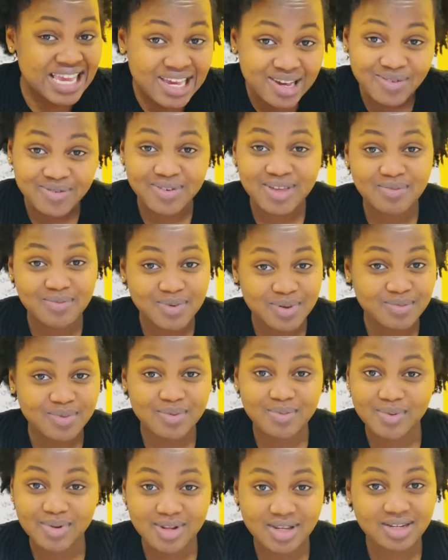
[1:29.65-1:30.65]
of keeping
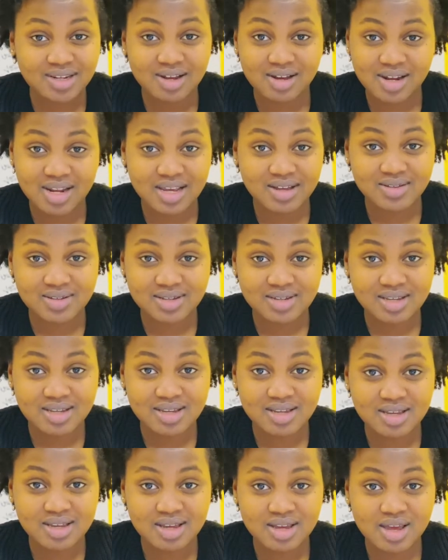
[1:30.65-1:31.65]
people in our lives.
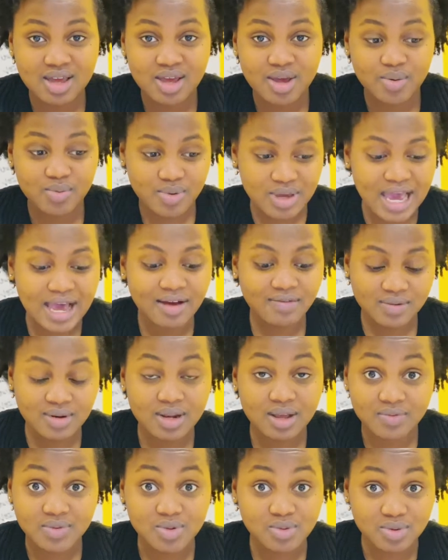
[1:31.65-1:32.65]
We have
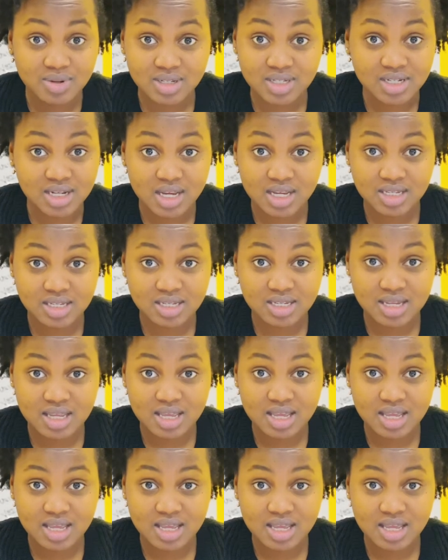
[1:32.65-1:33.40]
loved ones, yes.